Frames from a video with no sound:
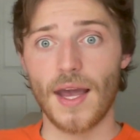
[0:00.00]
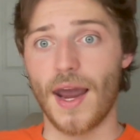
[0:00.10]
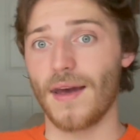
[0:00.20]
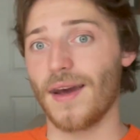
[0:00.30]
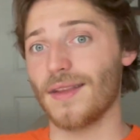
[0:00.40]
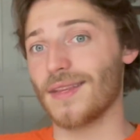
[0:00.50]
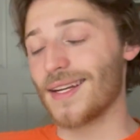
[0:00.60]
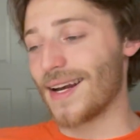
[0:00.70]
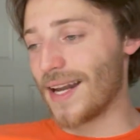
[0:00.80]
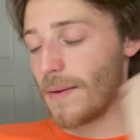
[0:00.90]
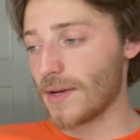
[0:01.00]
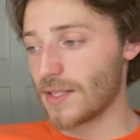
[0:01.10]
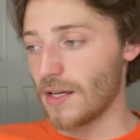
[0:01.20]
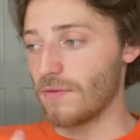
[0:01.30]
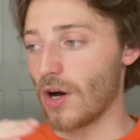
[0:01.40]
And the dynamics
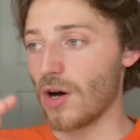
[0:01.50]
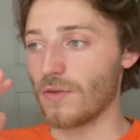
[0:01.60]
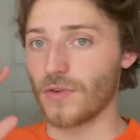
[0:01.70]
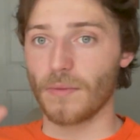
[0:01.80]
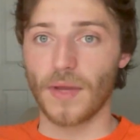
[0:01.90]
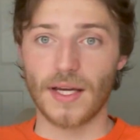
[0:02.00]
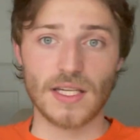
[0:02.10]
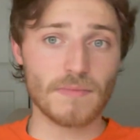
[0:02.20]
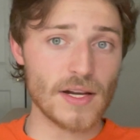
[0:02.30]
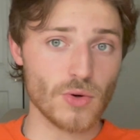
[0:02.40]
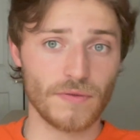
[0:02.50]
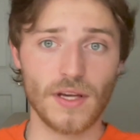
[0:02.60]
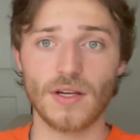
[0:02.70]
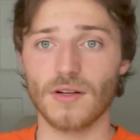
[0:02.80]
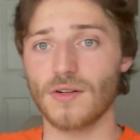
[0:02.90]
that evolve from like his mentor
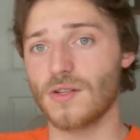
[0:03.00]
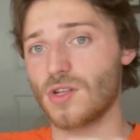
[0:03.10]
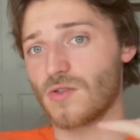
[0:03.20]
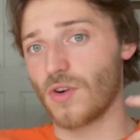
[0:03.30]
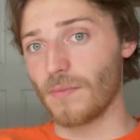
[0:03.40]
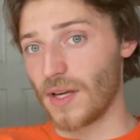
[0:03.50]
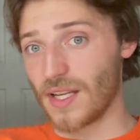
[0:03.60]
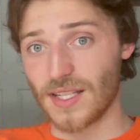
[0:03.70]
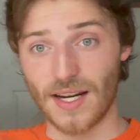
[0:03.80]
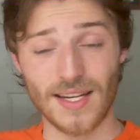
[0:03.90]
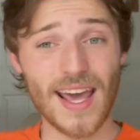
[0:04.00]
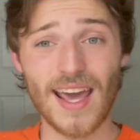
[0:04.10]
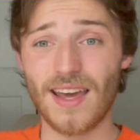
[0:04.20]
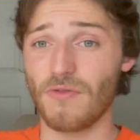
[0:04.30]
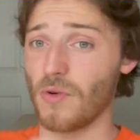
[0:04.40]
figures, just from like his day to
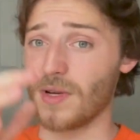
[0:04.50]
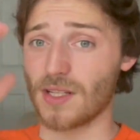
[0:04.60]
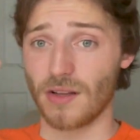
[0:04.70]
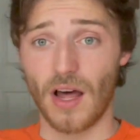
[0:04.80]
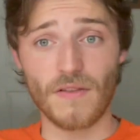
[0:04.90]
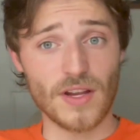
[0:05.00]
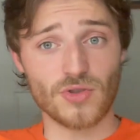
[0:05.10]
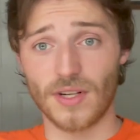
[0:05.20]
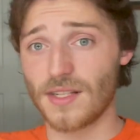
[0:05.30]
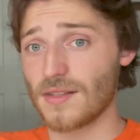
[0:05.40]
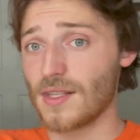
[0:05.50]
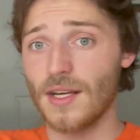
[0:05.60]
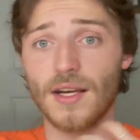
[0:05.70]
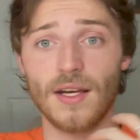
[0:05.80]
day, from his love interests,